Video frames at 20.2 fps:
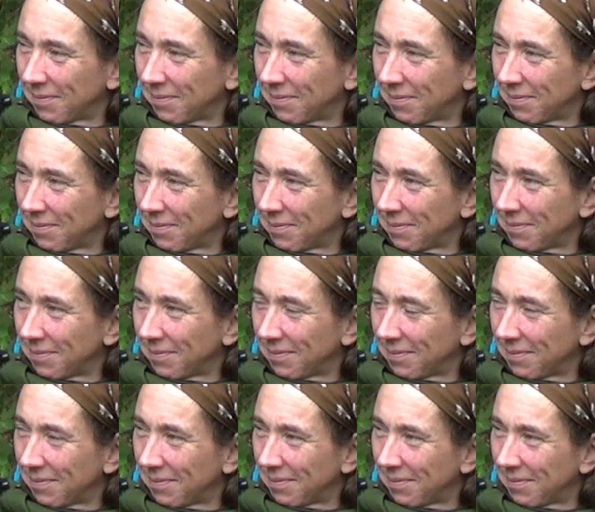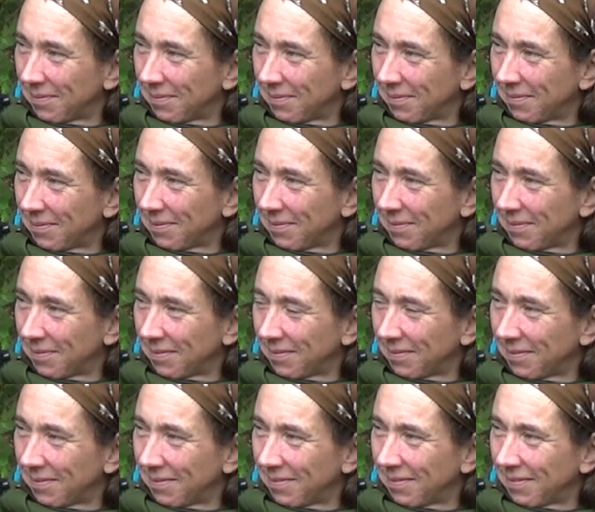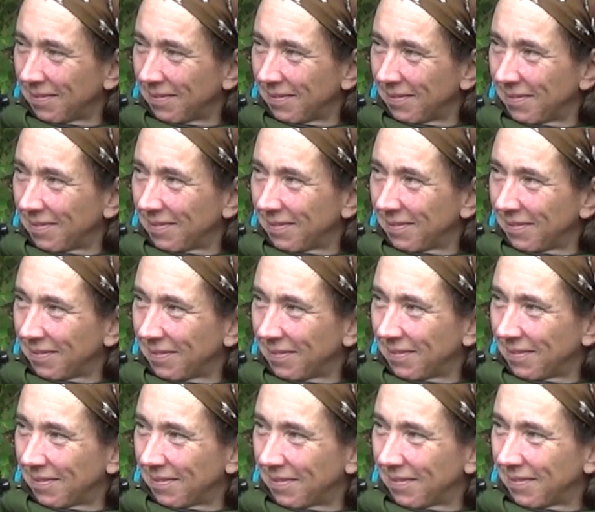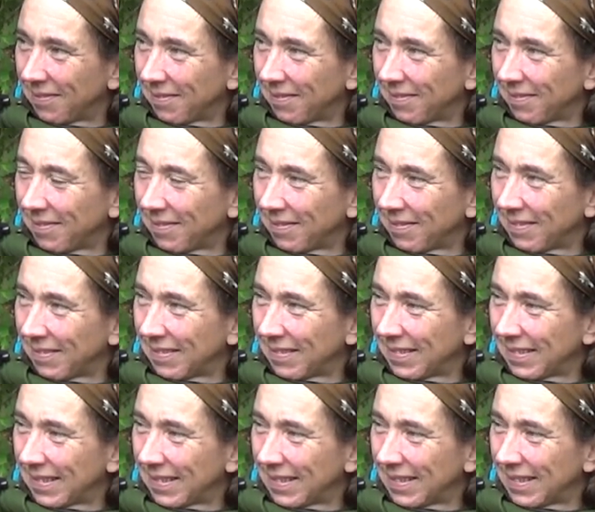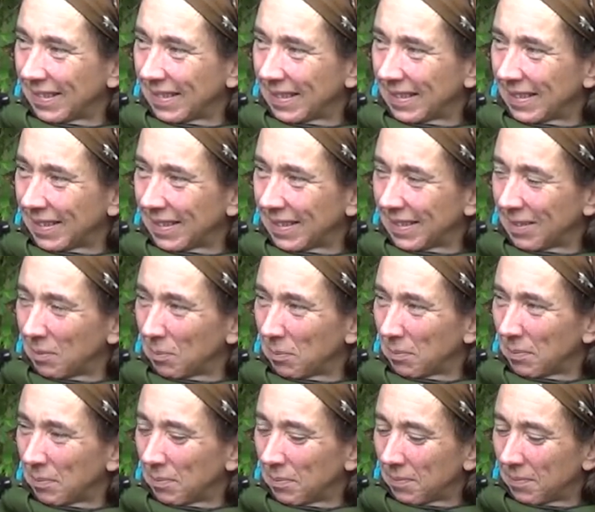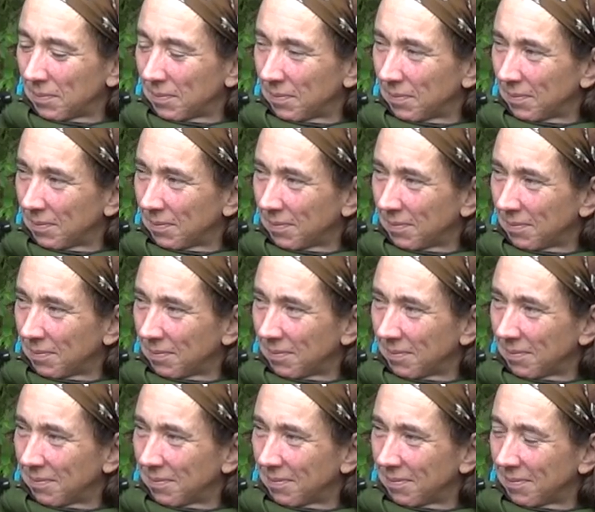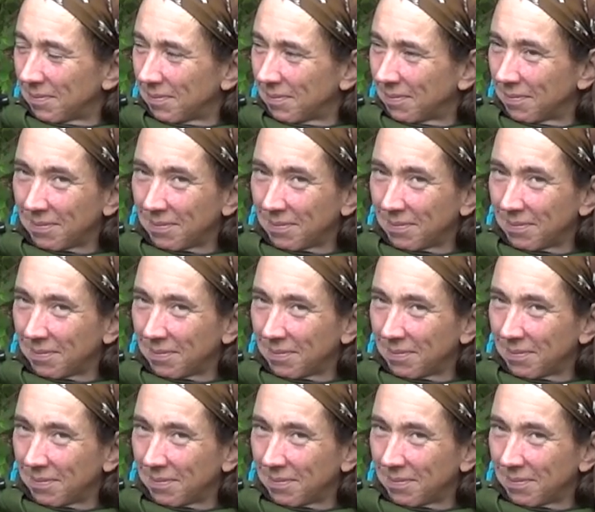This person isn't speaking.